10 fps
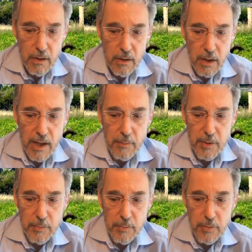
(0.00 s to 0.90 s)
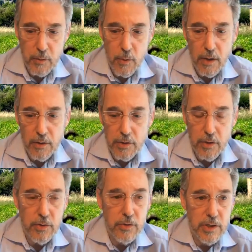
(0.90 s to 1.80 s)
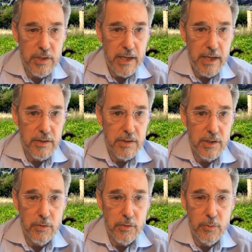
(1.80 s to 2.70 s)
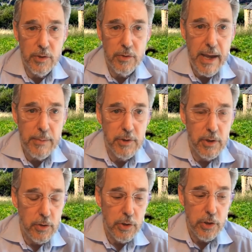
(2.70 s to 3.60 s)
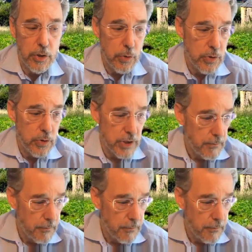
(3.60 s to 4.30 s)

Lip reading: A lot of people think, well, you can take this CO2 when you capture it and you can use it